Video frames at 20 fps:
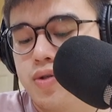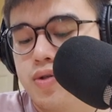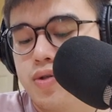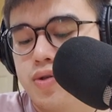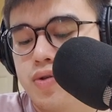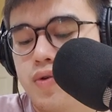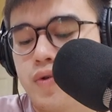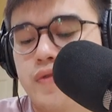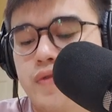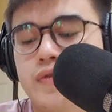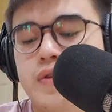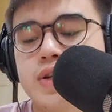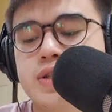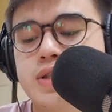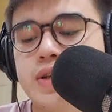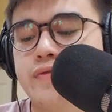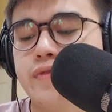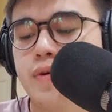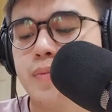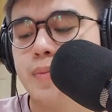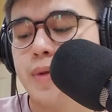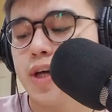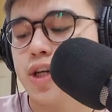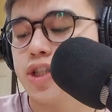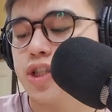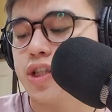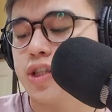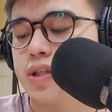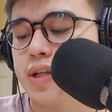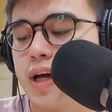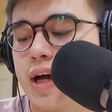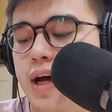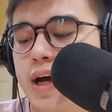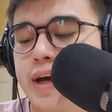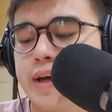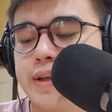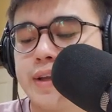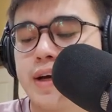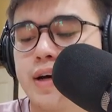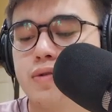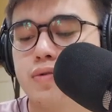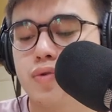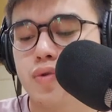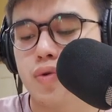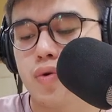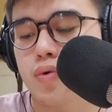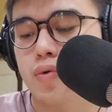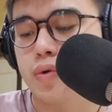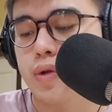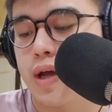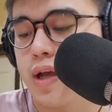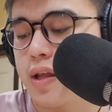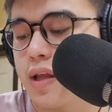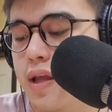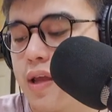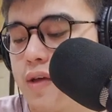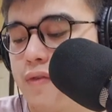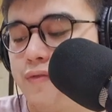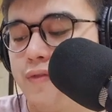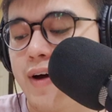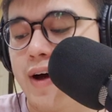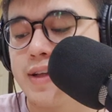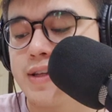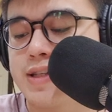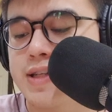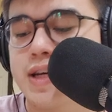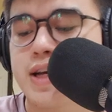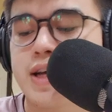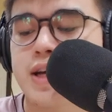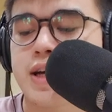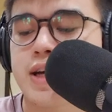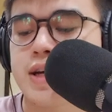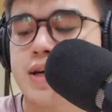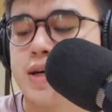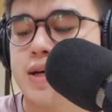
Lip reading: So with this information, I now know that if I take